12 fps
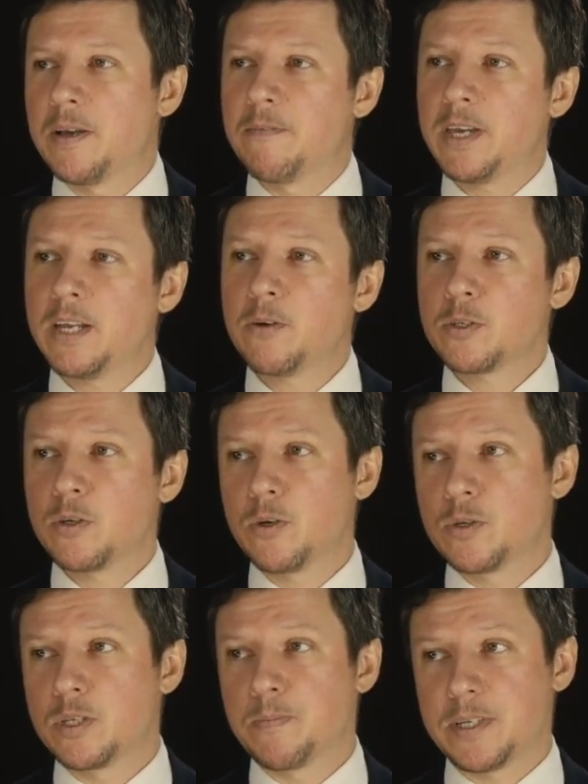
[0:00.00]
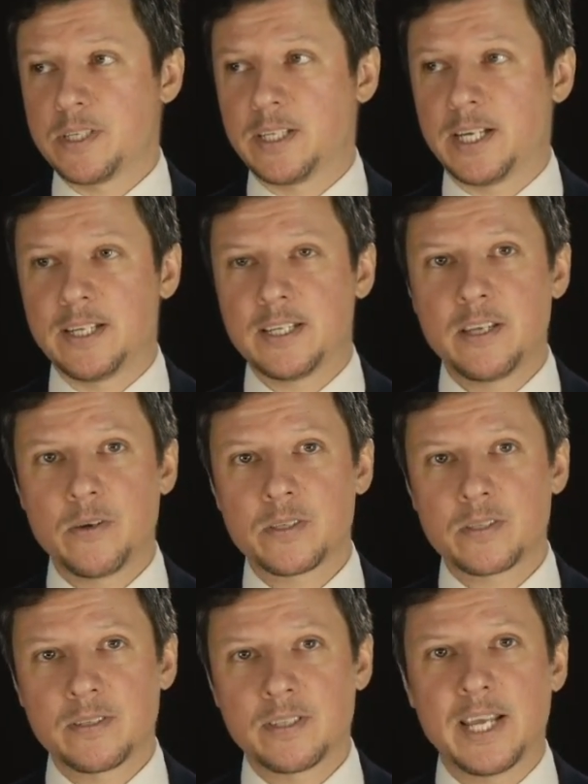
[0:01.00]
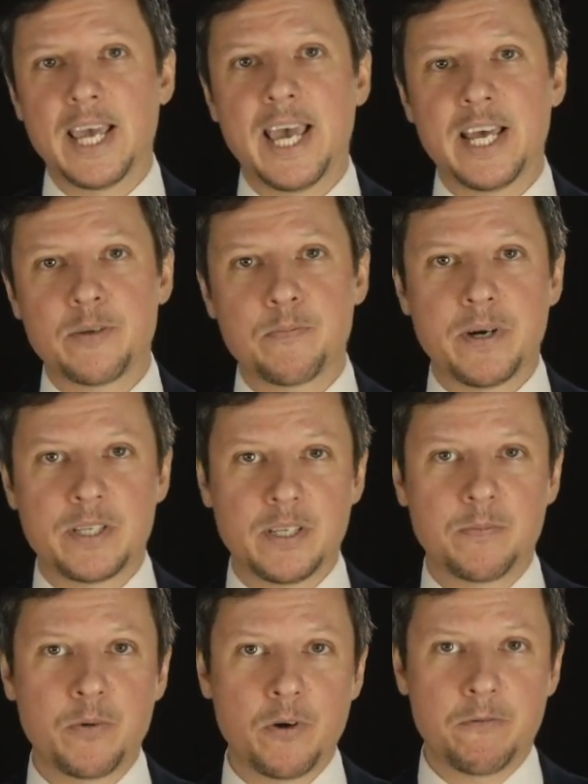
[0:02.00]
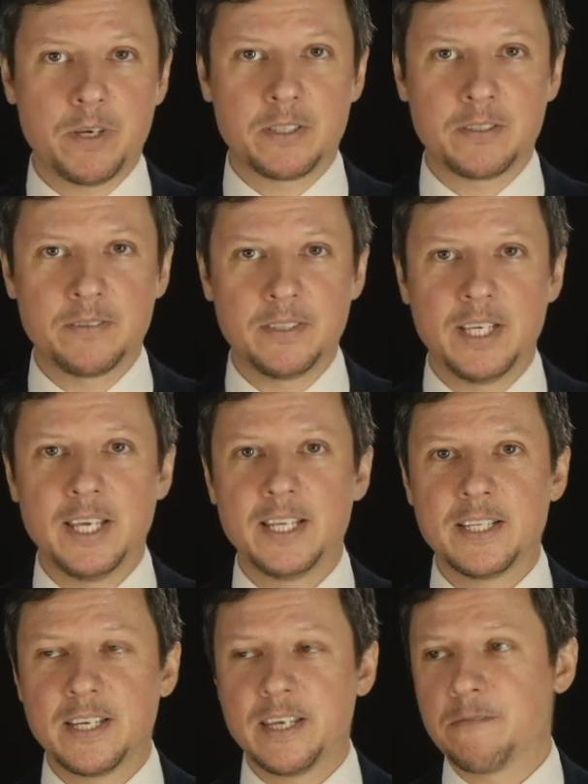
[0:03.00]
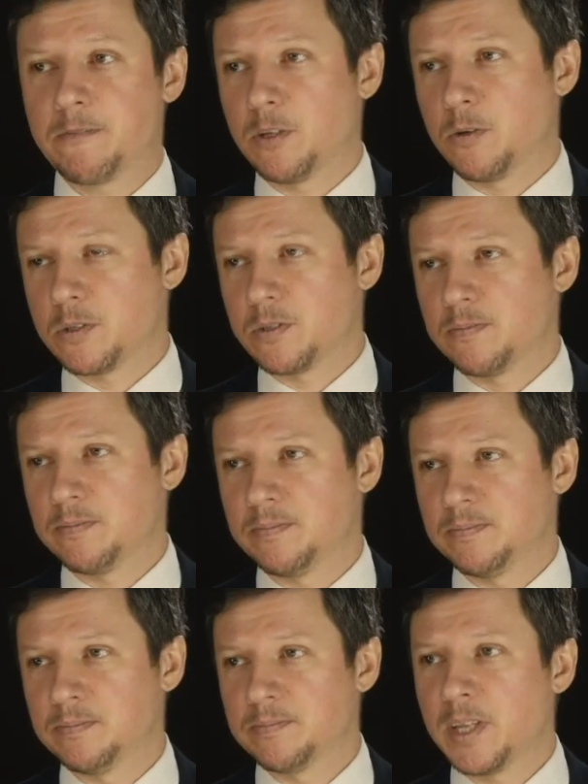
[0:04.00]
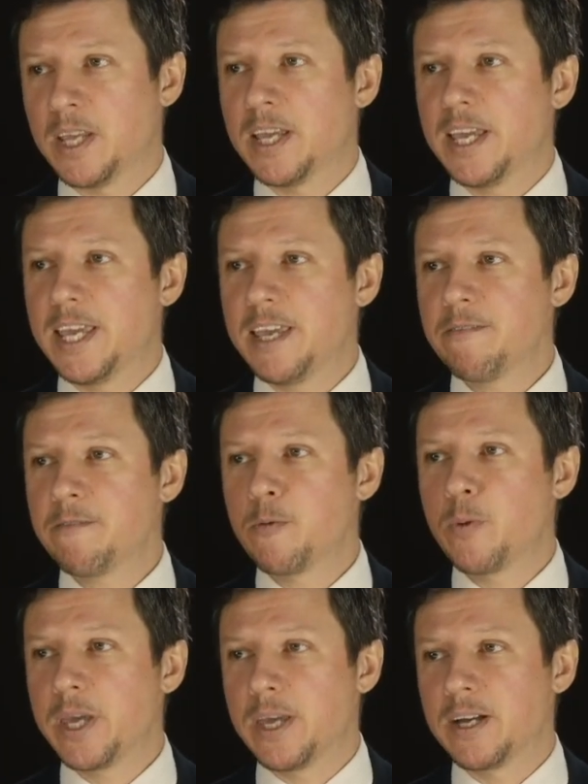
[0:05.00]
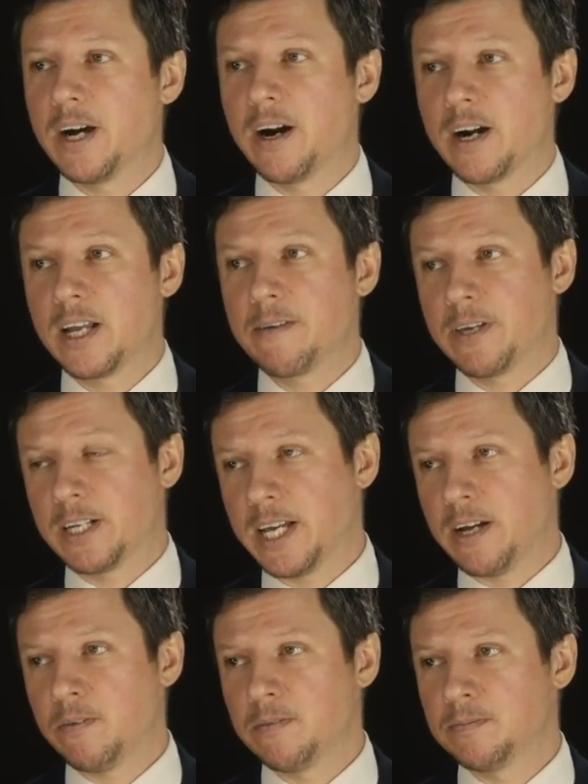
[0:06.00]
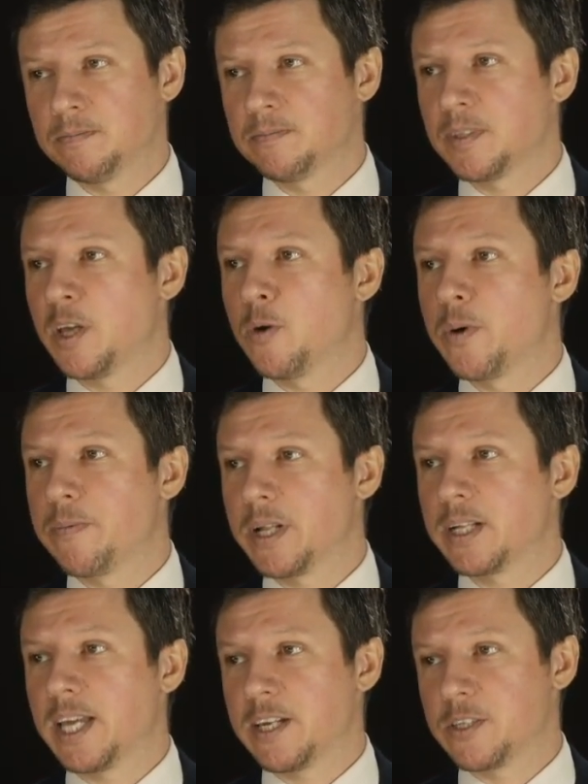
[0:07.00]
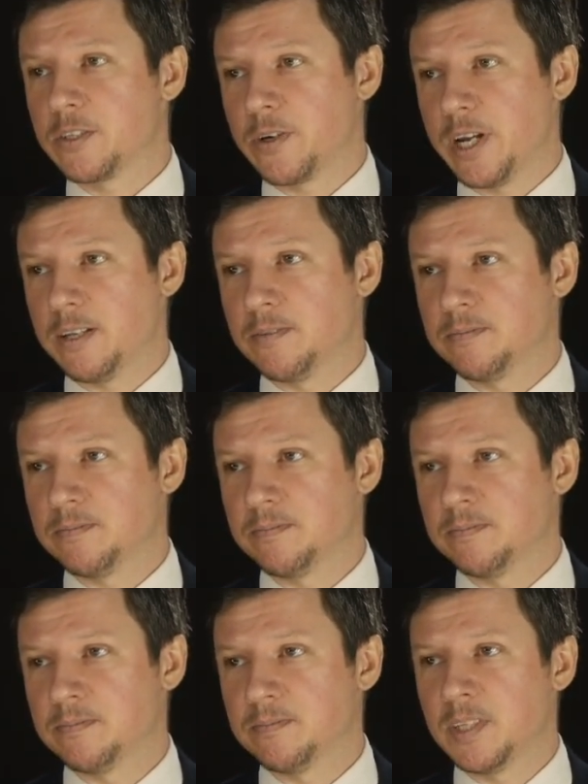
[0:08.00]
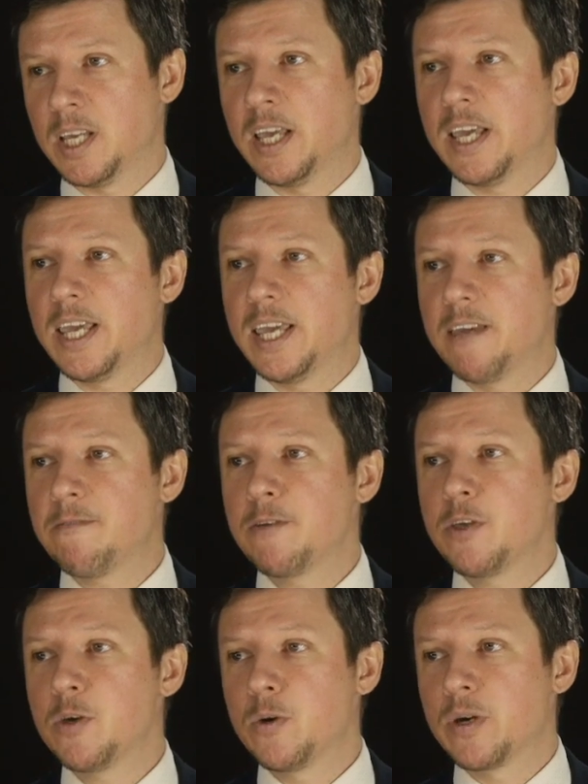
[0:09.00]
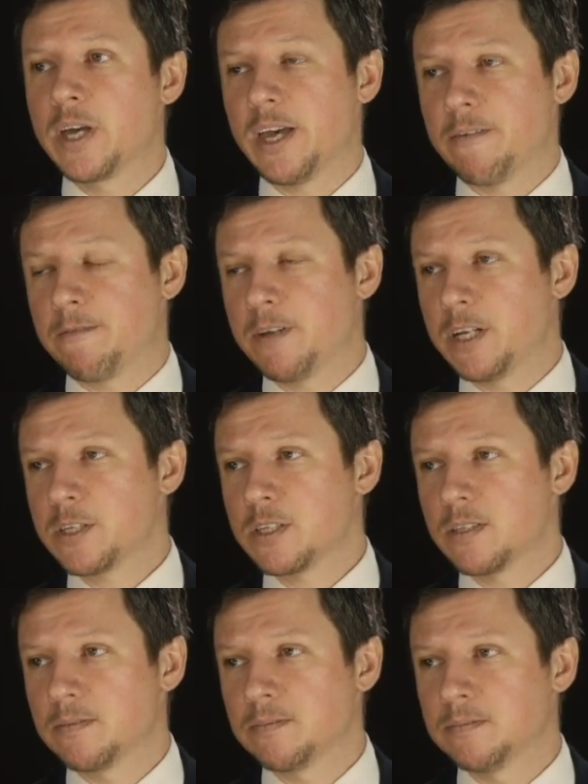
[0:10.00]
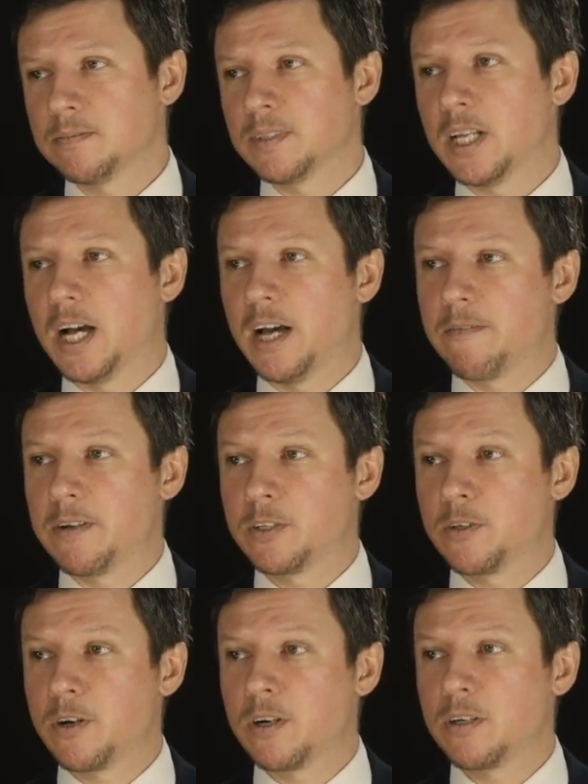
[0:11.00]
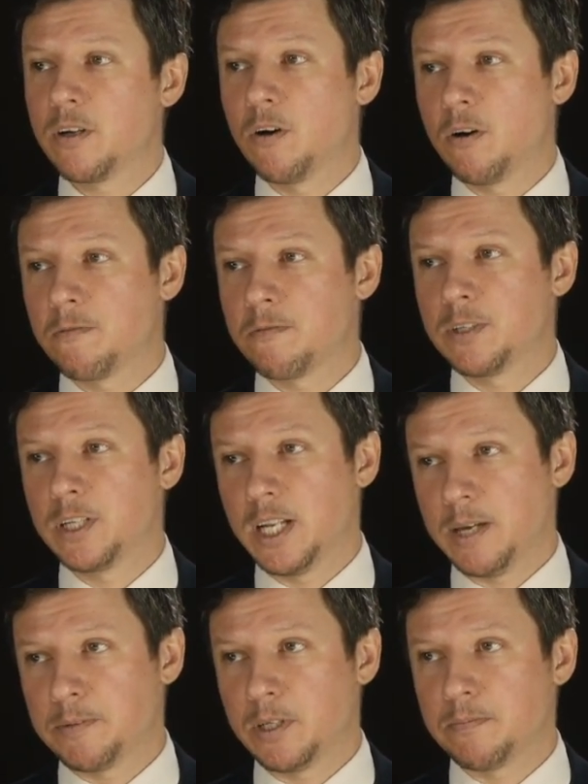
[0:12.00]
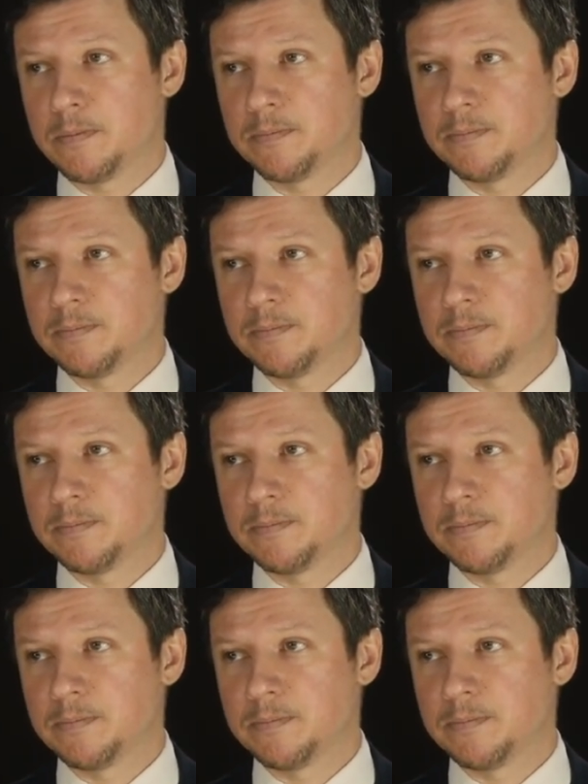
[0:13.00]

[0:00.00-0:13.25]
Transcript: We can also use the present continuous and present perfect in the if clause. If we are leaving now, we will catch the train. If you have finished, I will turn off the laptop.